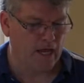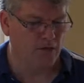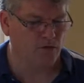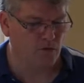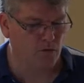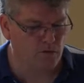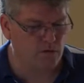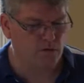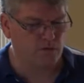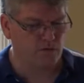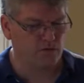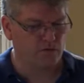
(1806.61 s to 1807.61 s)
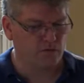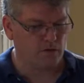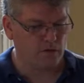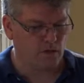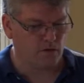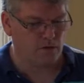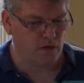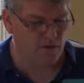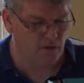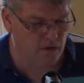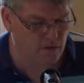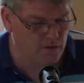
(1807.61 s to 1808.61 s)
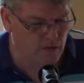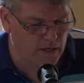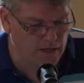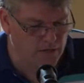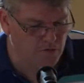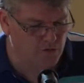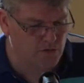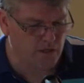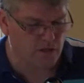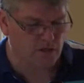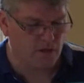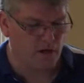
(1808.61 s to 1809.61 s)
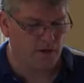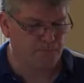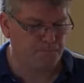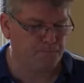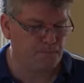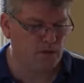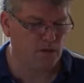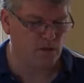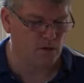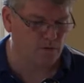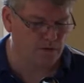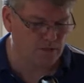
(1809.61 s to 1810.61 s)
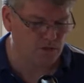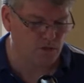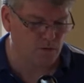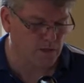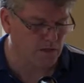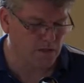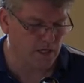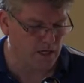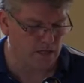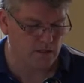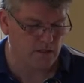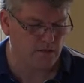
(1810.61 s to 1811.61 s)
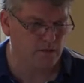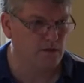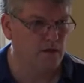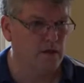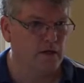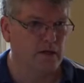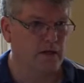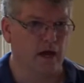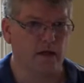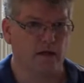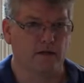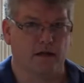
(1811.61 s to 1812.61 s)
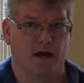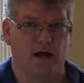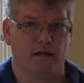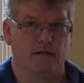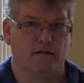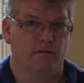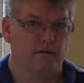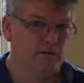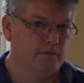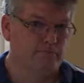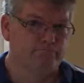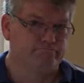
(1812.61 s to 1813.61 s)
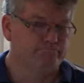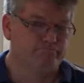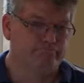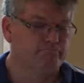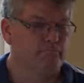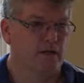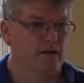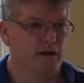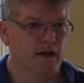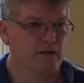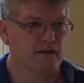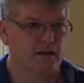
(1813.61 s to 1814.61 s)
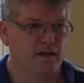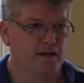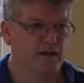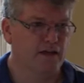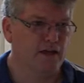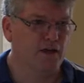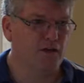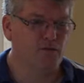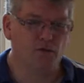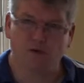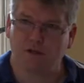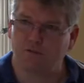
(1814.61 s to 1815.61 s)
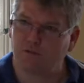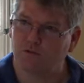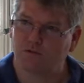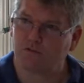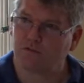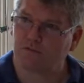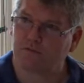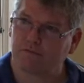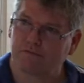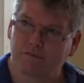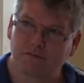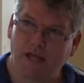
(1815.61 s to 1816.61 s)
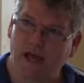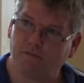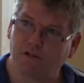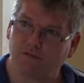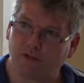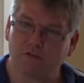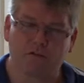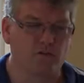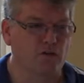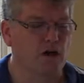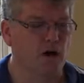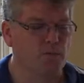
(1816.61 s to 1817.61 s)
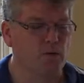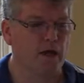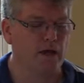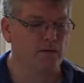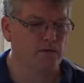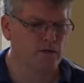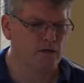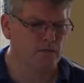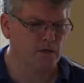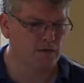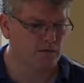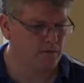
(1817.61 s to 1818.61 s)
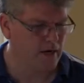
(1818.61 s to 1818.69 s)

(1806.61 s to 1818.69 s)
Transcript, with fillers: And so this is, you know, a, a, an interesting thought. You know, this is what he's saying. You, God, God uh, if you if you just have a sense as a couple, hey, you know what?